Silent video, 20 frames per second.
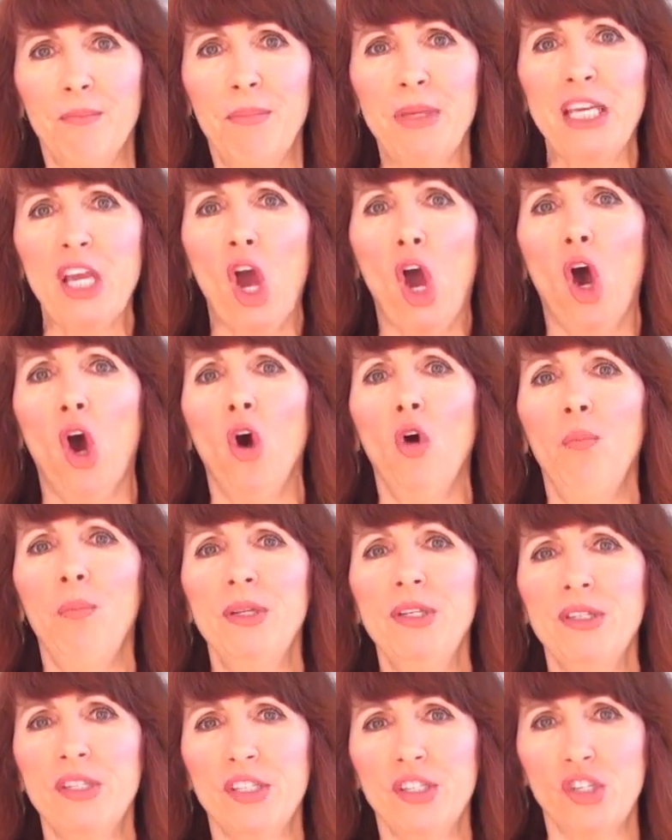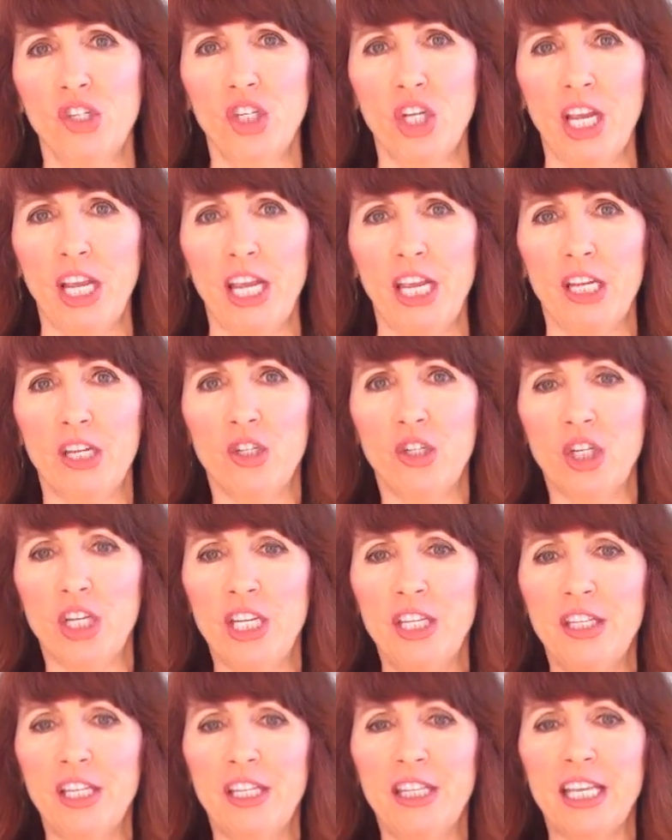Be open to change,
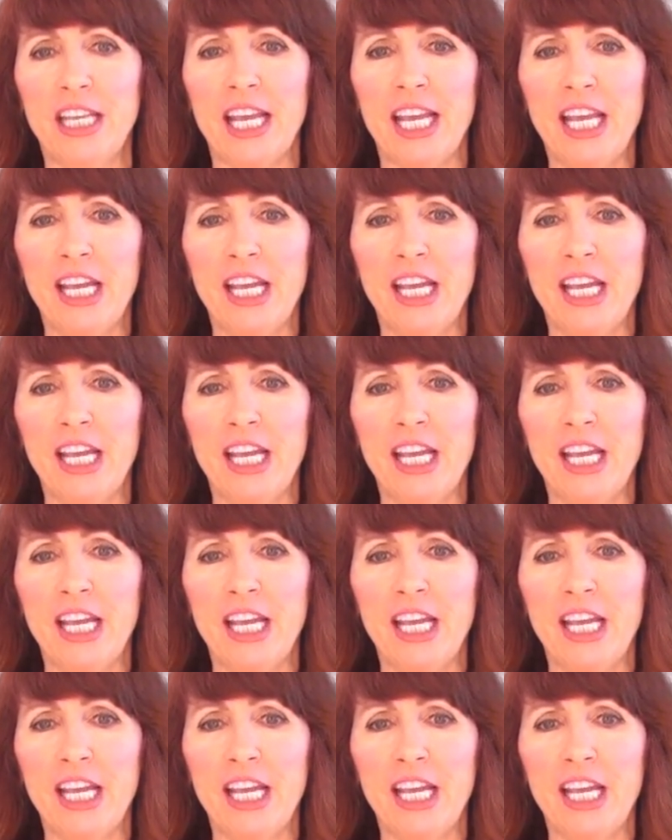and then the